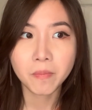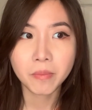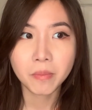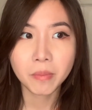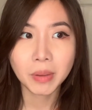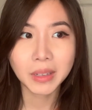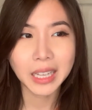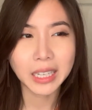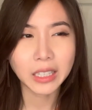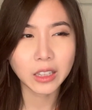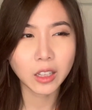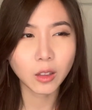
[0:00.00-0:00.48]

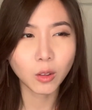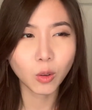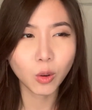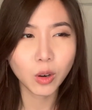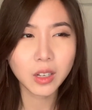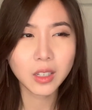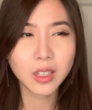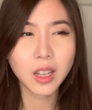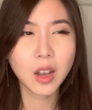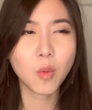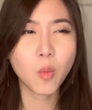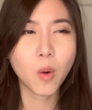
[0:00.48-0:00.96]
But like the
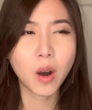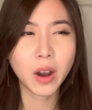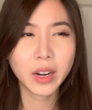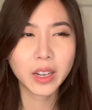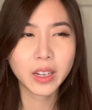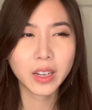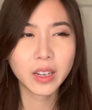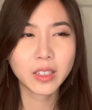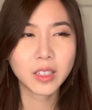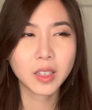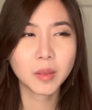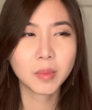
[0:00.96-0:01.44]
Lord's not
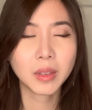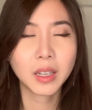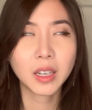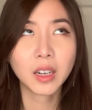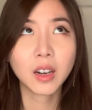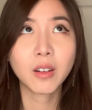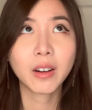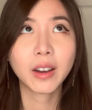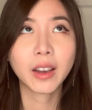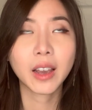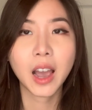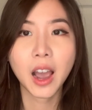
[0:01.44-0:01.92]
wanting us to be
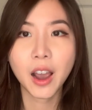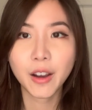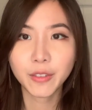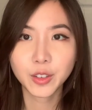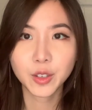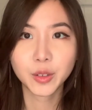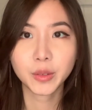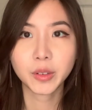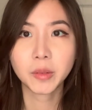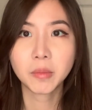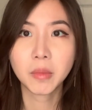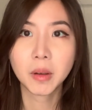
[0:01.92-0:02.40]
like, oh, I have
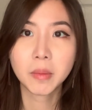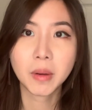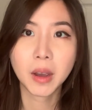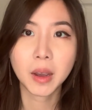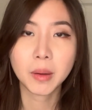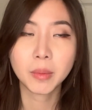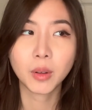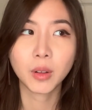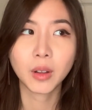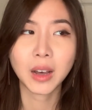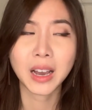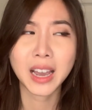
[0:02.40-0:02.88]
to read my
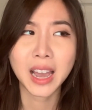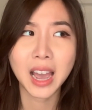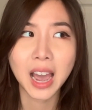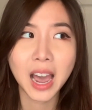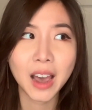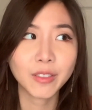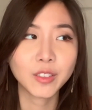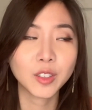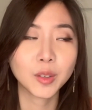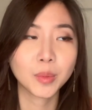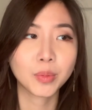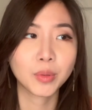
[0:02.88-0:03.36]
Bible, I
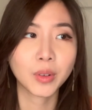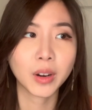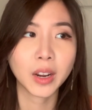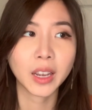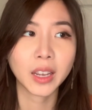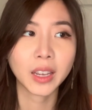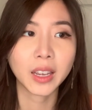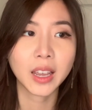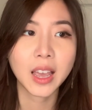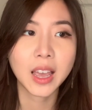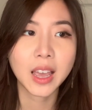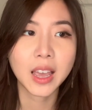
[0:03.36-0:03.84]
have to
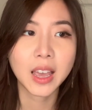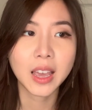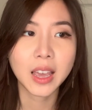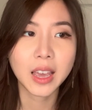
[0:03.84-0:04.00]
pray.